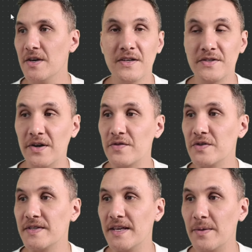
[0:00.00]
So I've
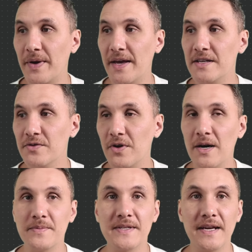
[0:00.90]
used the append or
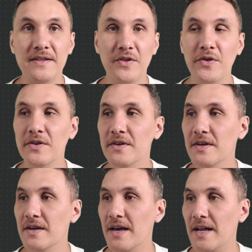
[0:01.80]
update node,
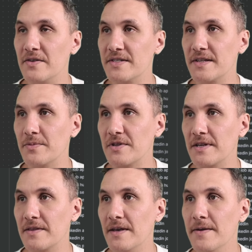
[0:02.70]
and I'll just double
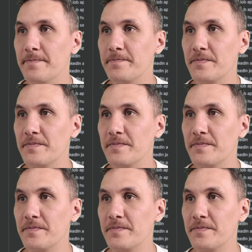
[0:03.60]
click that.